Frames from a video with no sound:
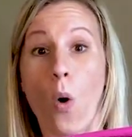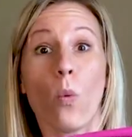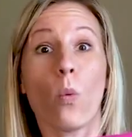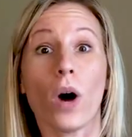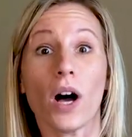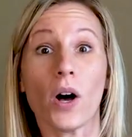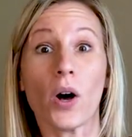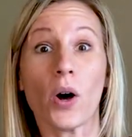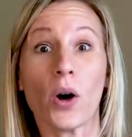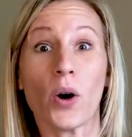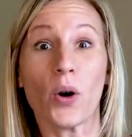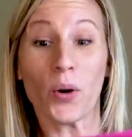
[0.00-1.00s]

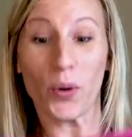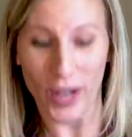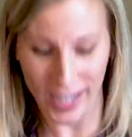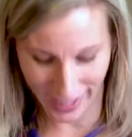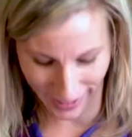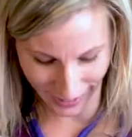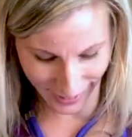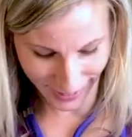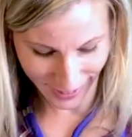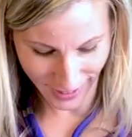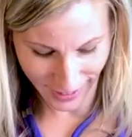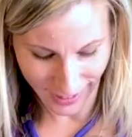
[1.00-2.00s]
Whoa,
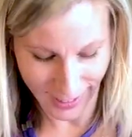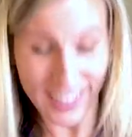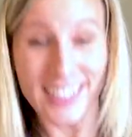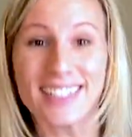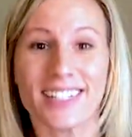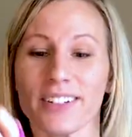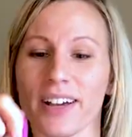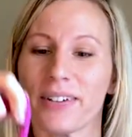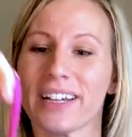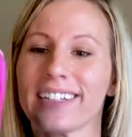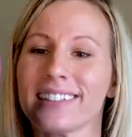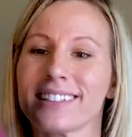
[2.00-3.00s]
still
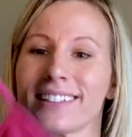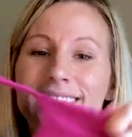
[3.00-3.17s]
going.